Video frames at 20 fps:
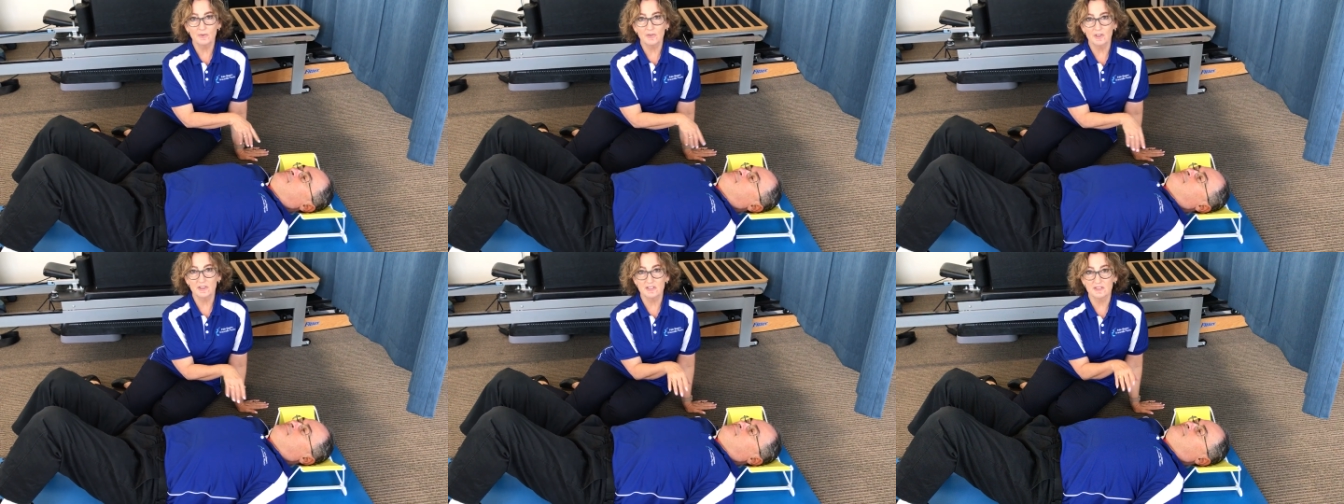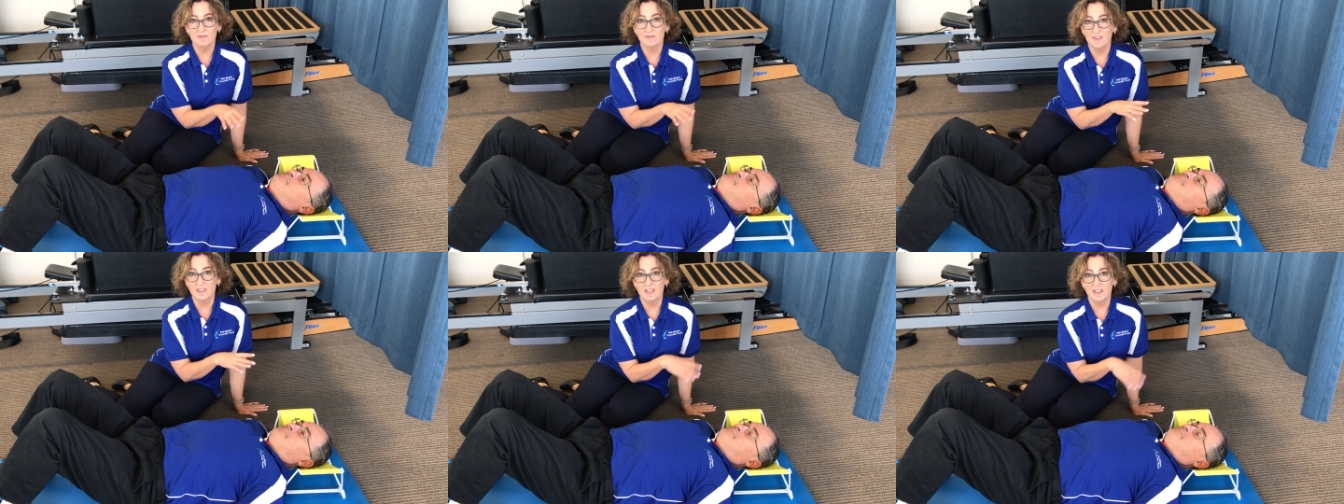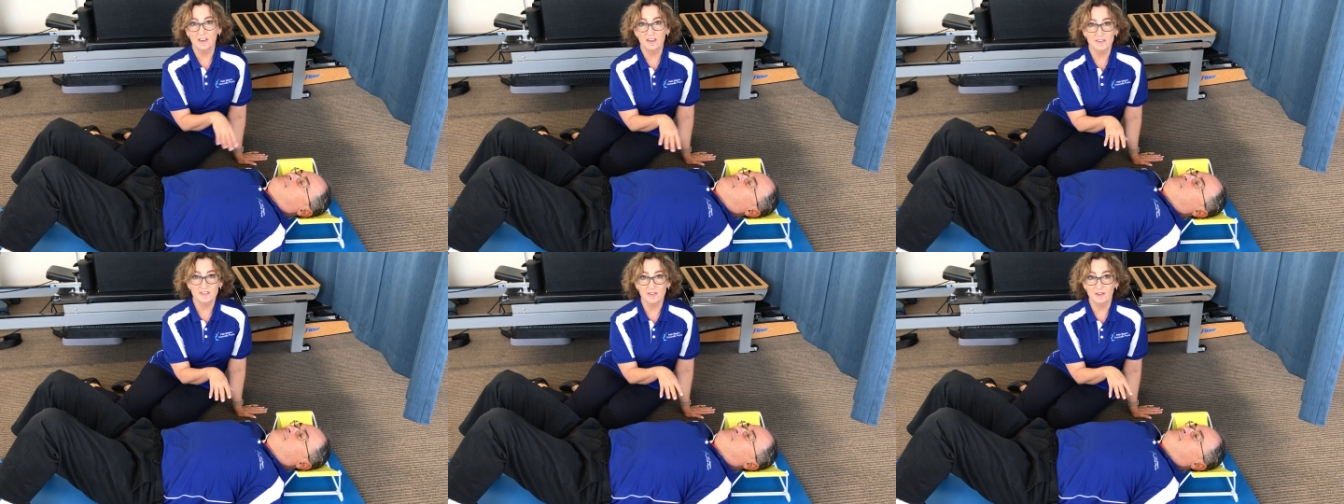we've got some
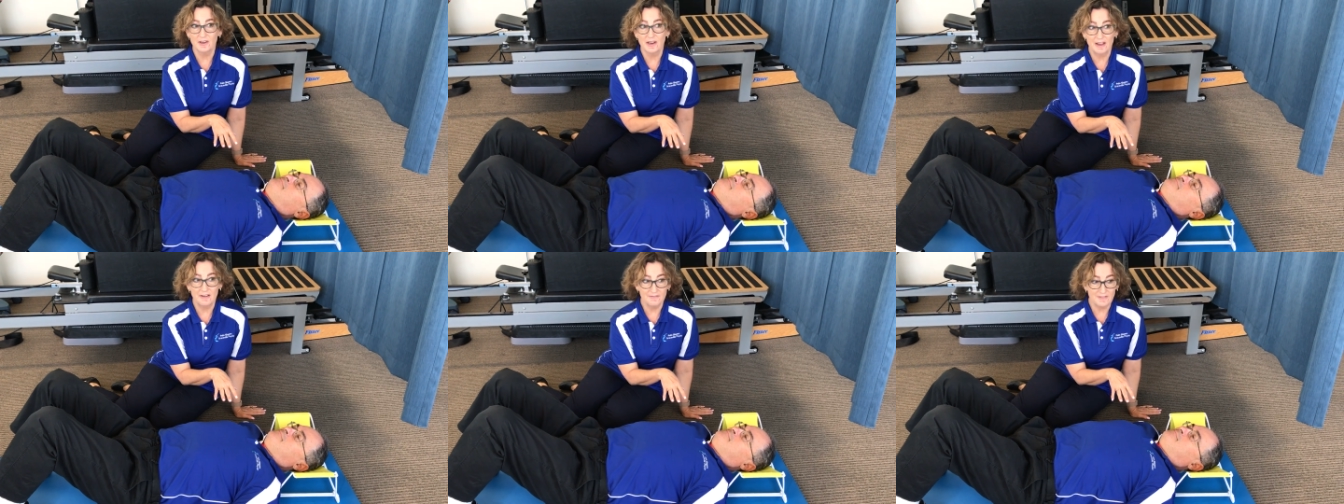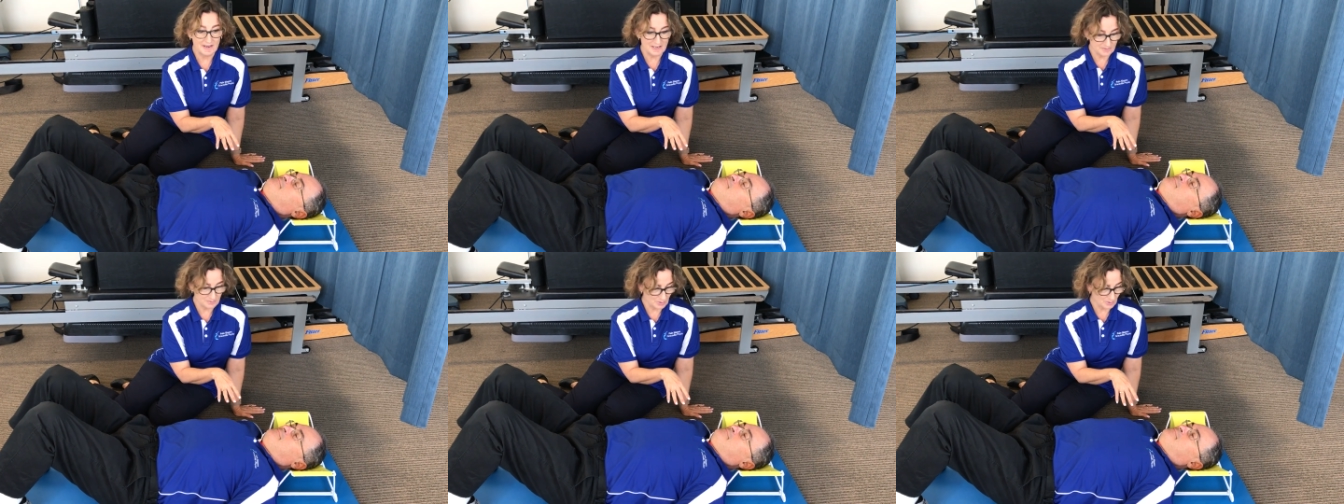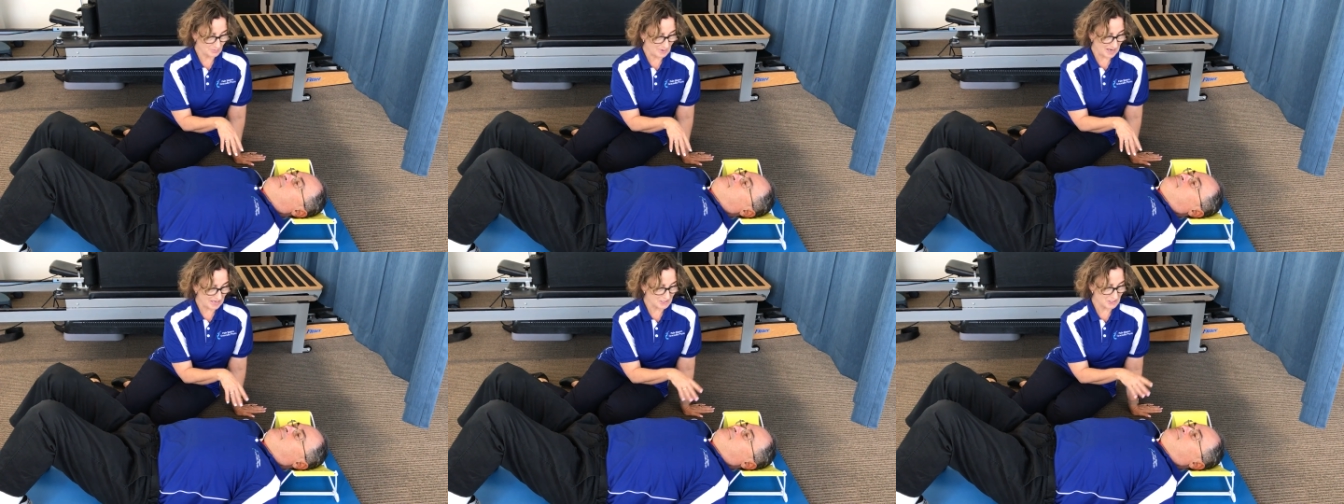videos on our
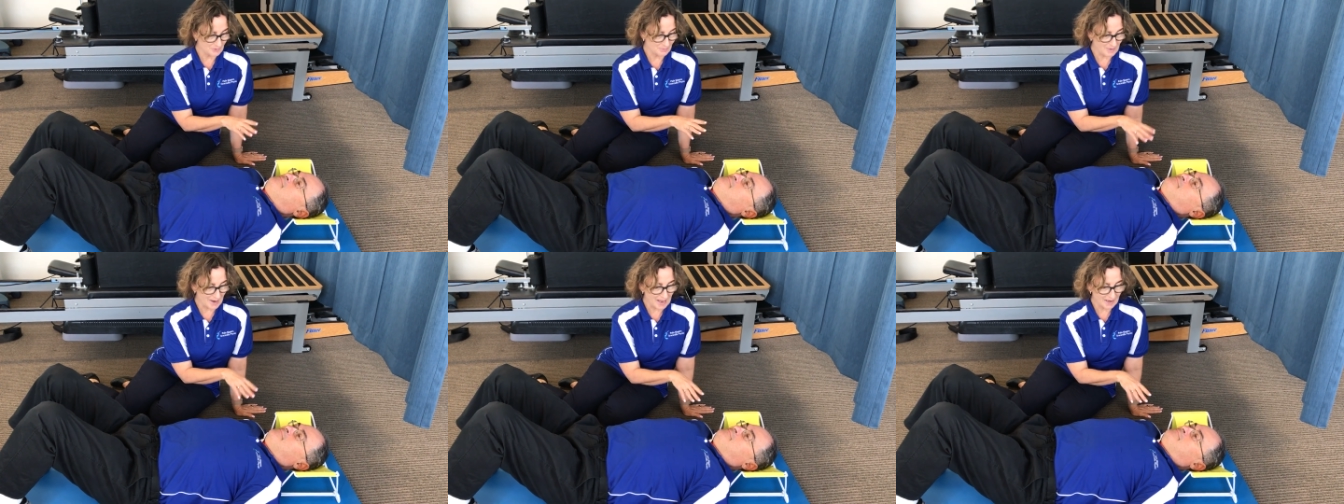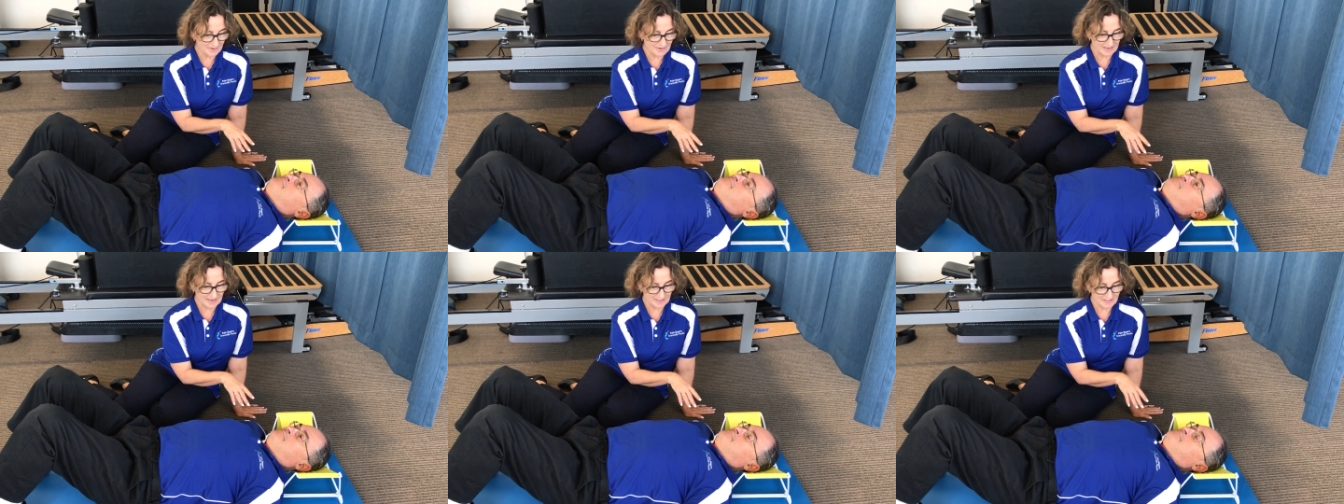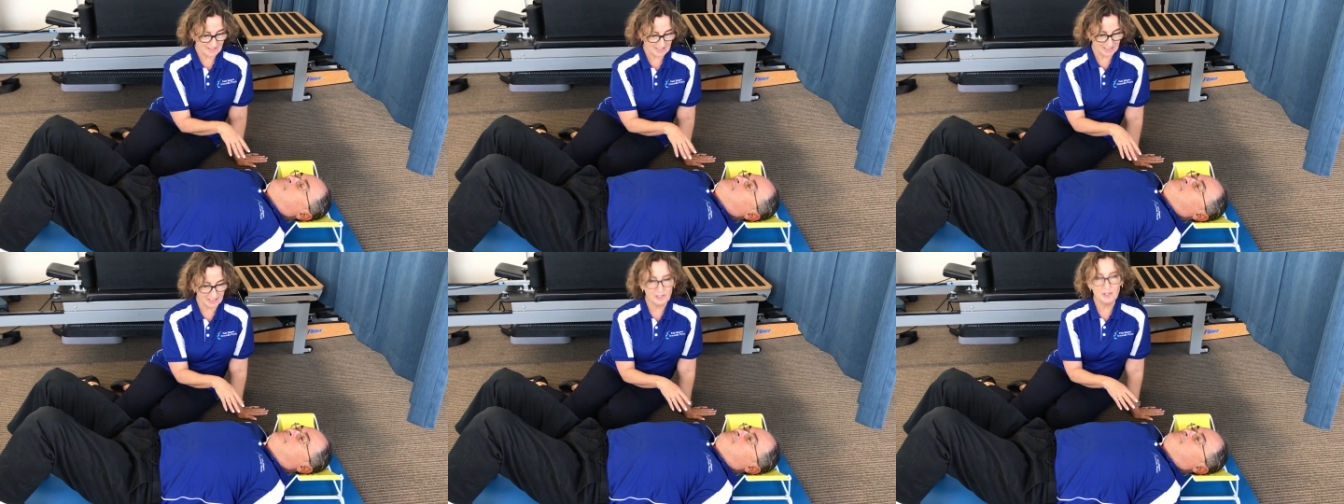Facebook page about
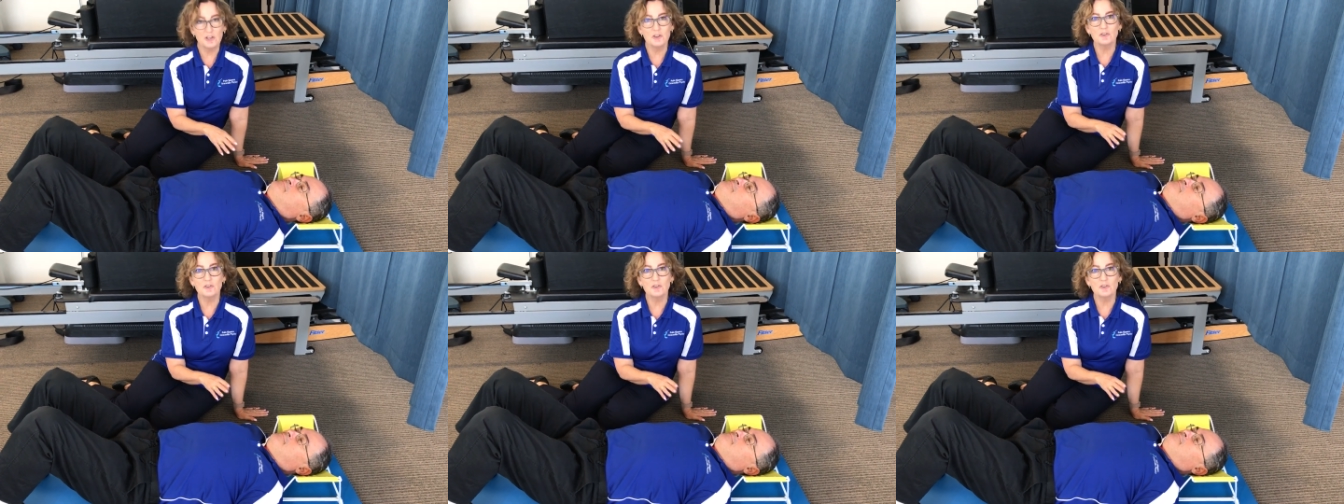Neck Tek.